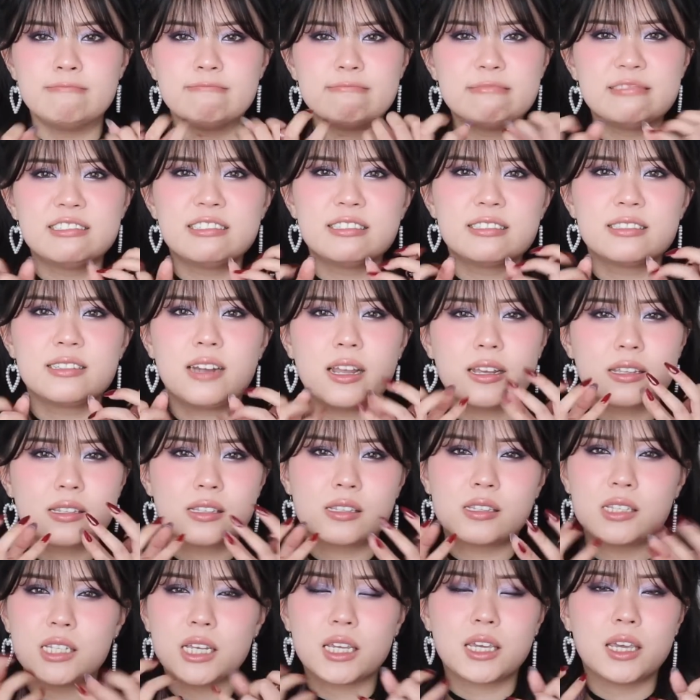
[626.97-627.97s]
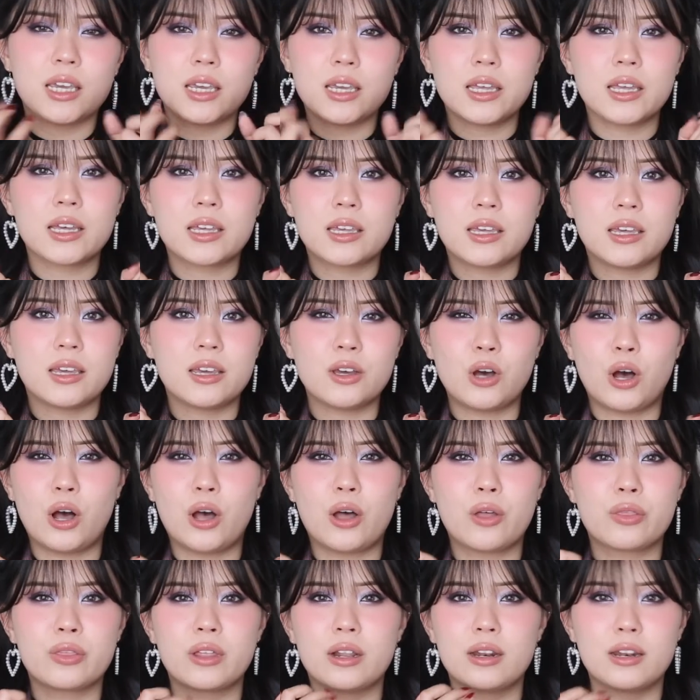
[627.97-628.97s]
ooh, like sticky icky
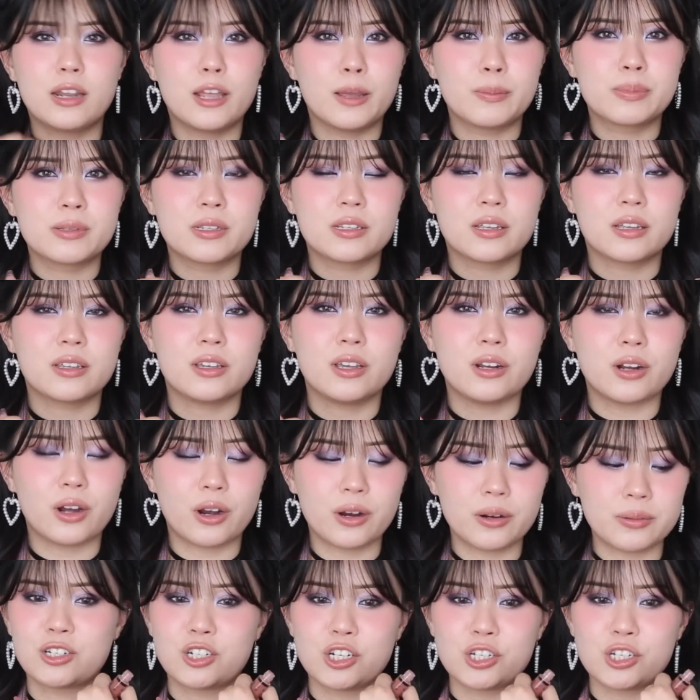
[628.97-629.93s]
on the lips, you know?